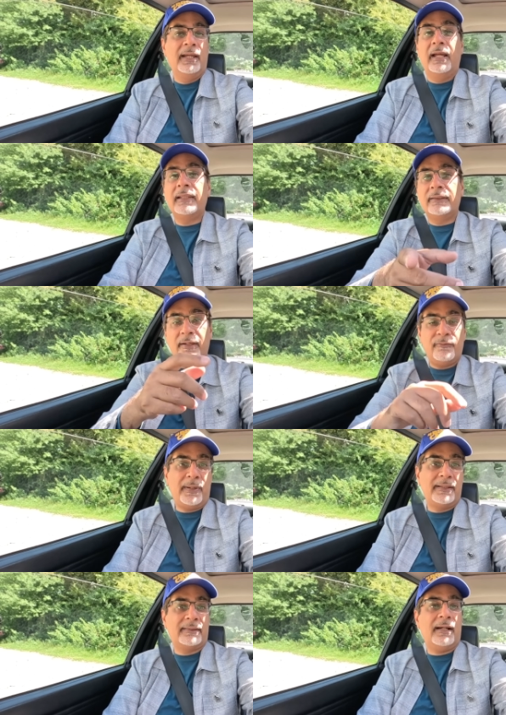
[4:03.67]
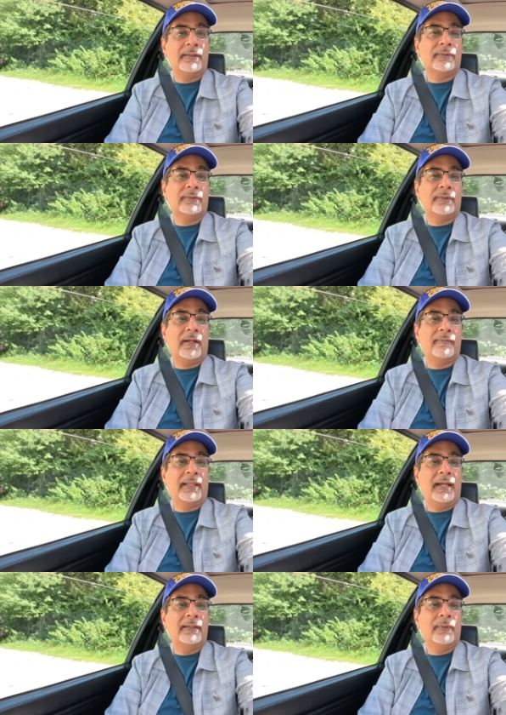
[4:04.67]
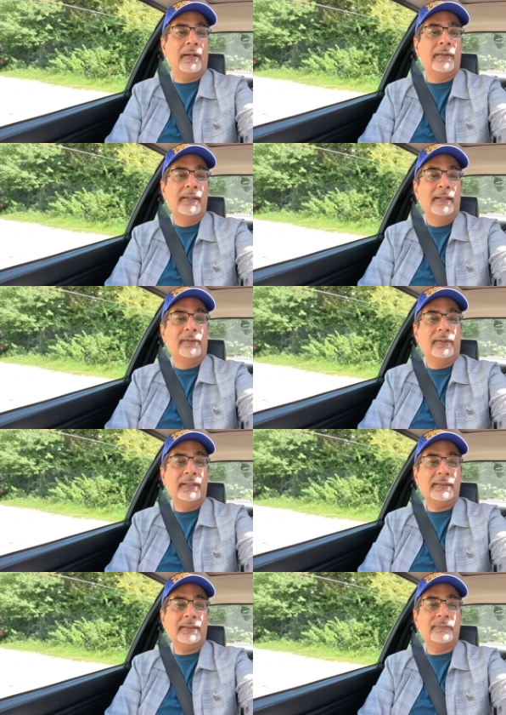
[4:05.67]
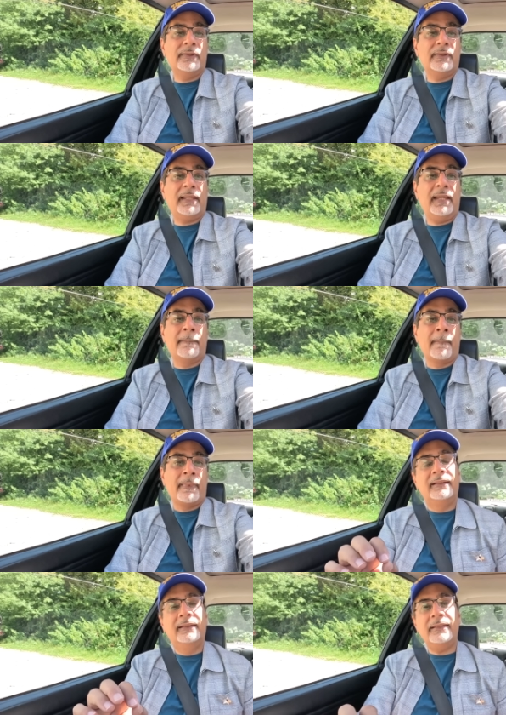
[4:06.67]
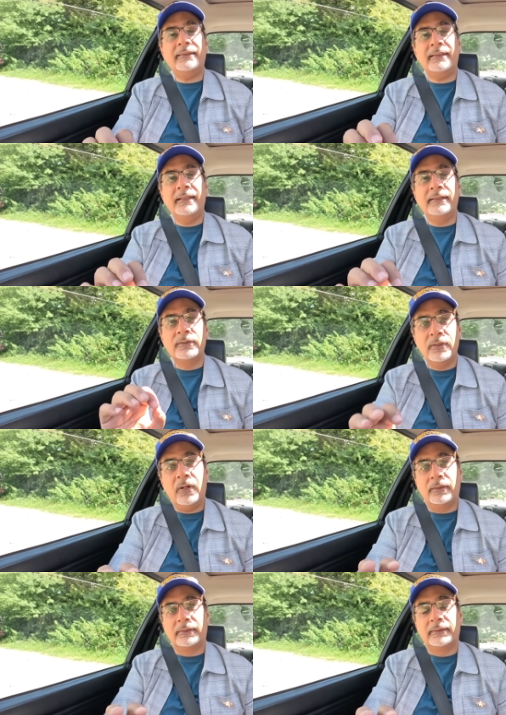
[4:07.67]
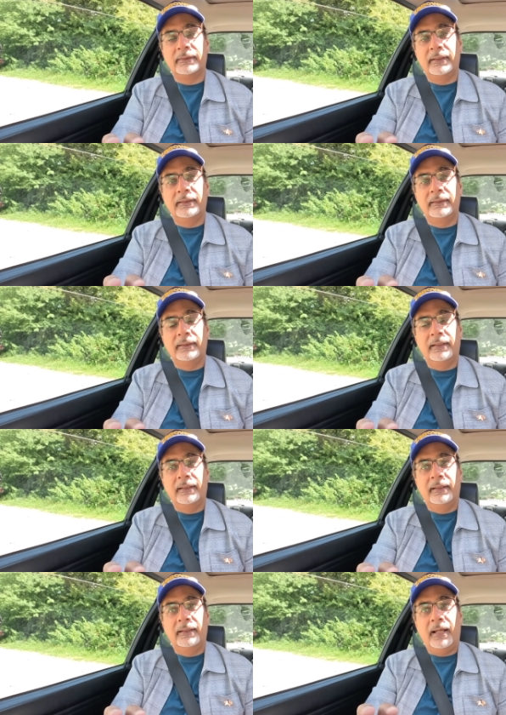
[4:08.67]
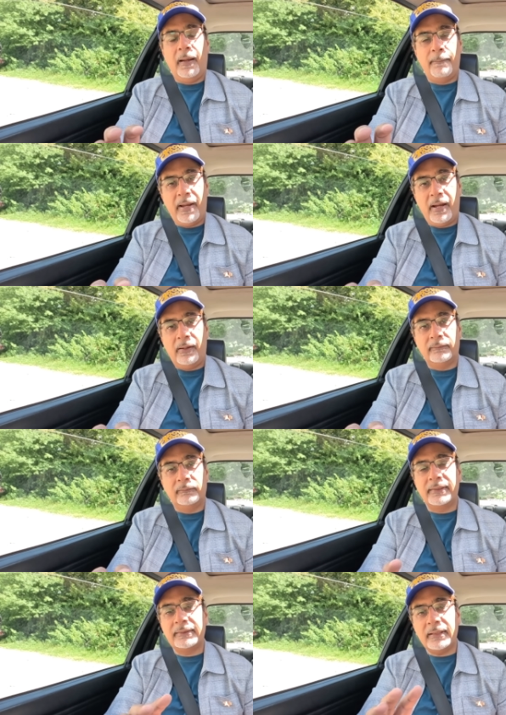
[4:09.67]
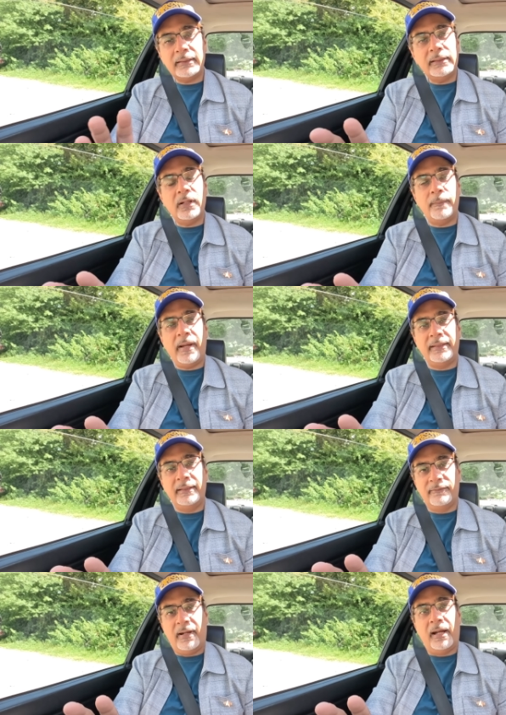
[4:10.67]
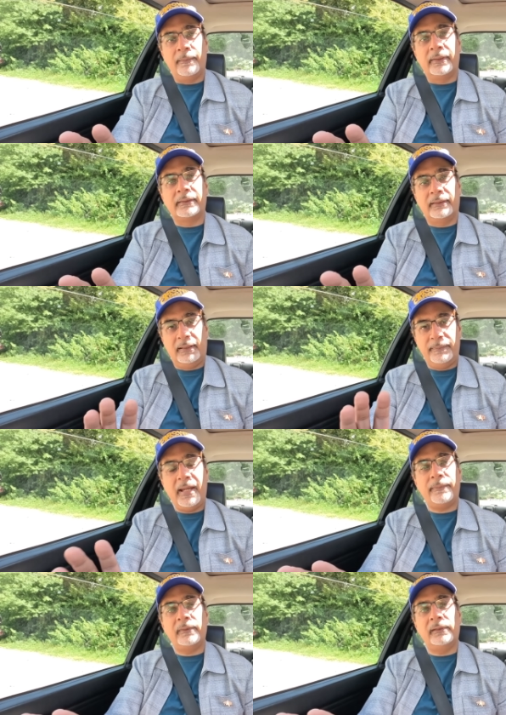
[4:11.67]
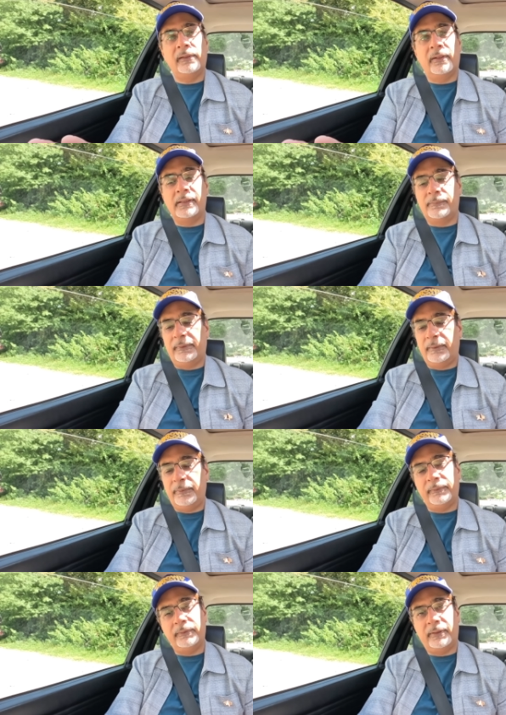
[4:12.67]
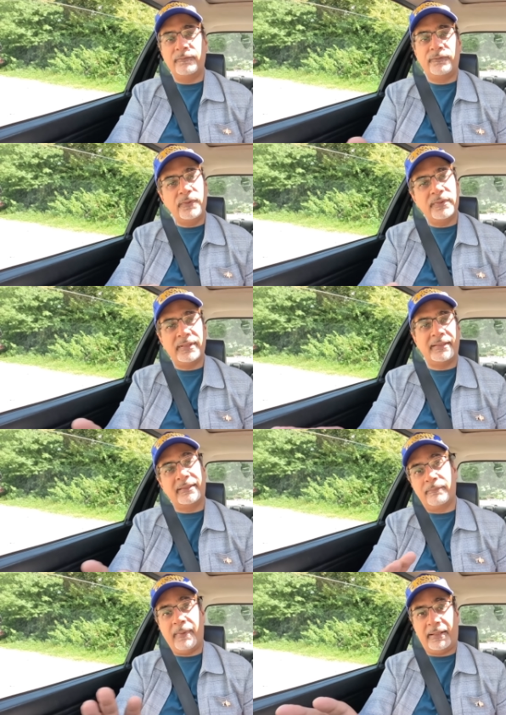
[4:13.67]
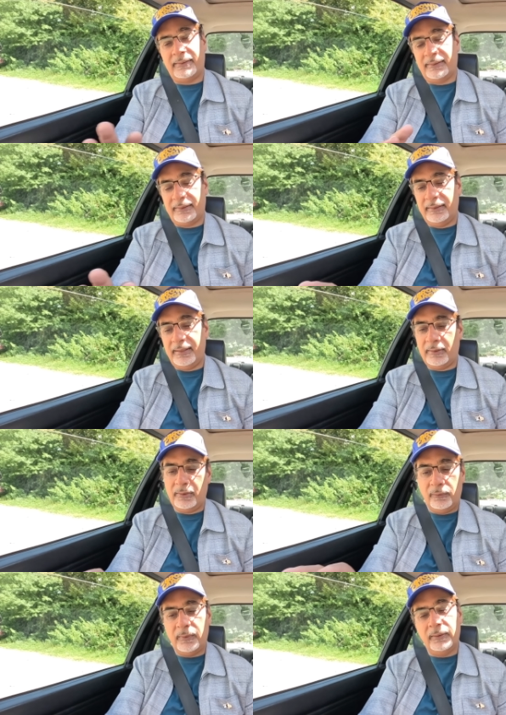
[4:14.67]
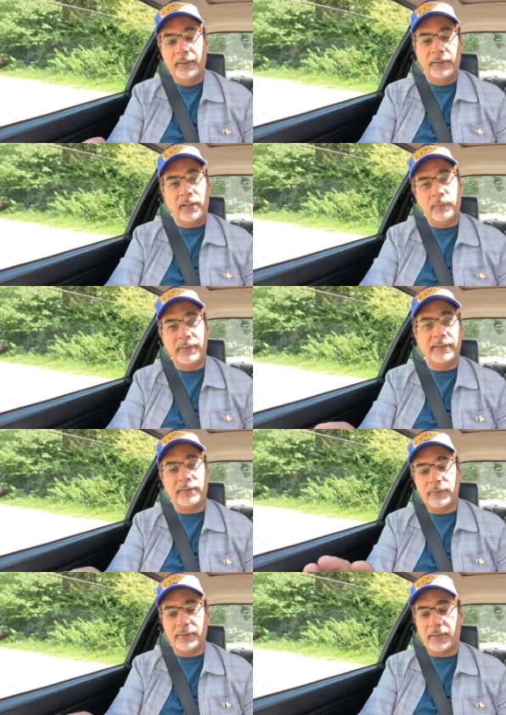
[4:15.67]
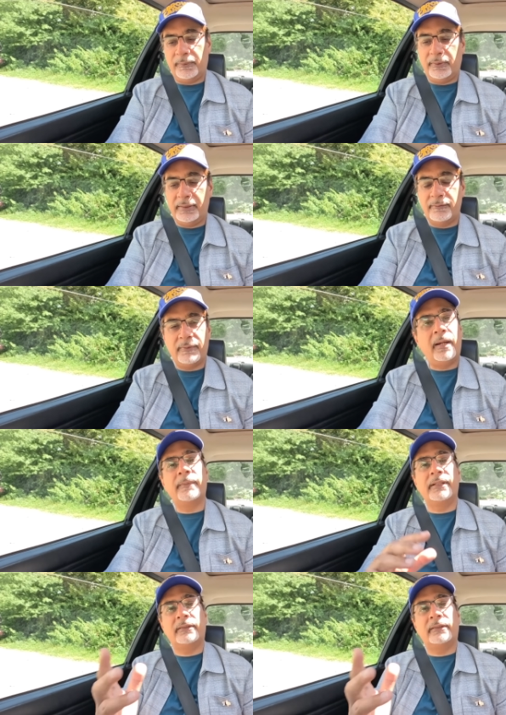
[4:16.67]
I think Jeff Buys Cars also covered that as well. So this is a real thing. This is not about, well, certainly not about the environment. Let's be absolutely honest, because people confuse these matters and they go, oh, well, you know, we need to do this because the environment.